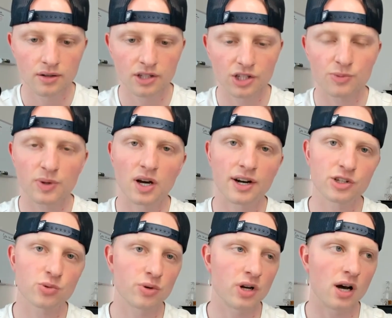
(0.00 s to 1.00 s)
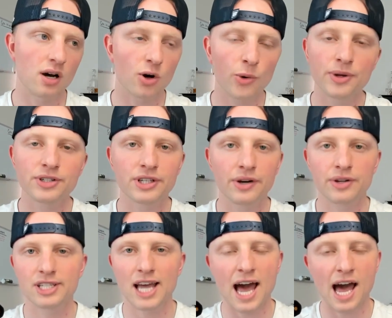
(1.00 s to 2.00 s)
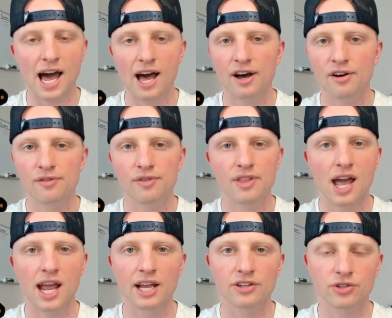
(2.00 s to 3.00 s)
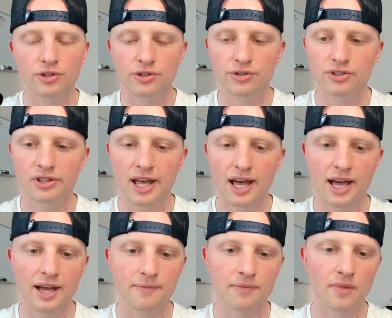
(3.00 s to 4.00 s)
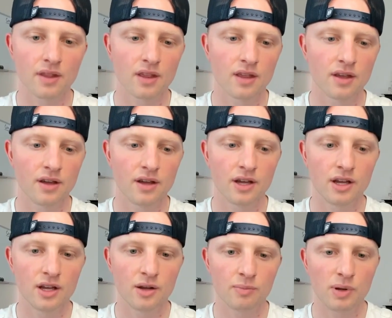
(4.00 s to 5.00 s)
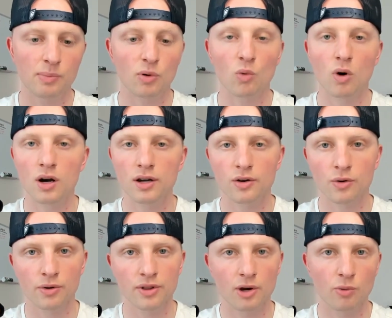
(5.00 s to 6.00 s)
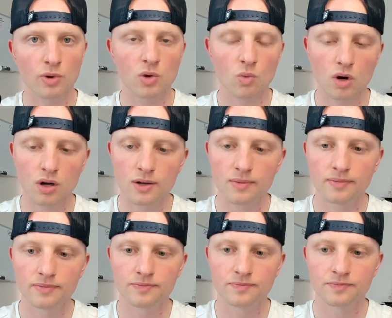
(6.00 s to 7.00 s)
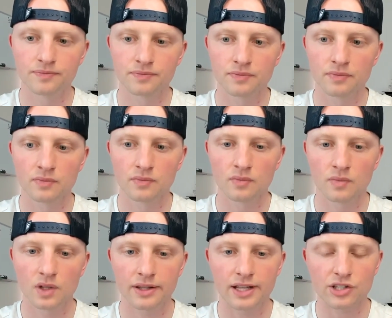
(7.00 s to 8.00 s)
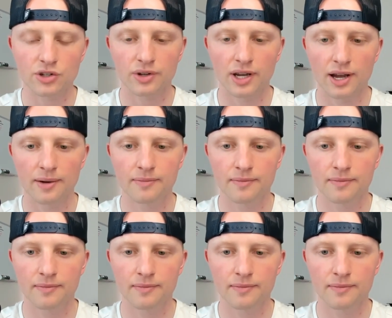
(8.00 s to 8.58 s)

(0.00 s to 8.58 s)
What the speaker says: Let's be honest, we're not always going to have the answers that people want or that we want, and that's okay.